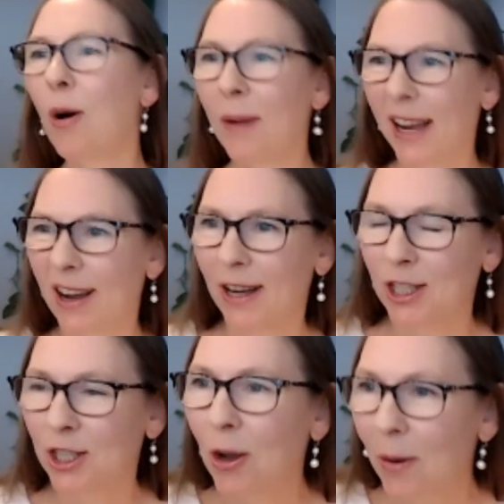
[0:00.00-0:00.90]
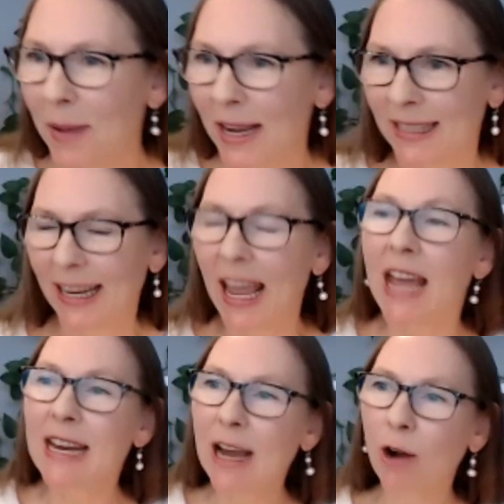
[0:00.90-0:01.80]
Oh my gosh. So amazing.
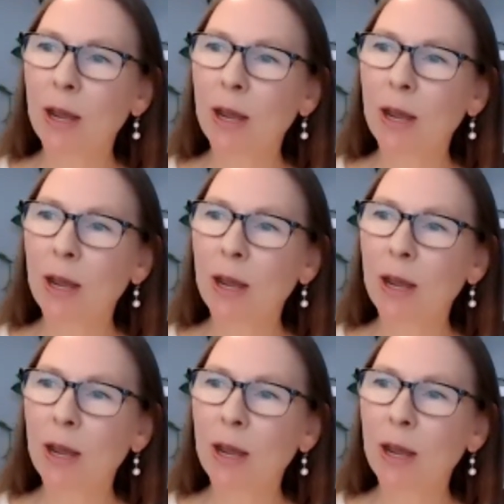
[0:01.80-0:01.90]
Now,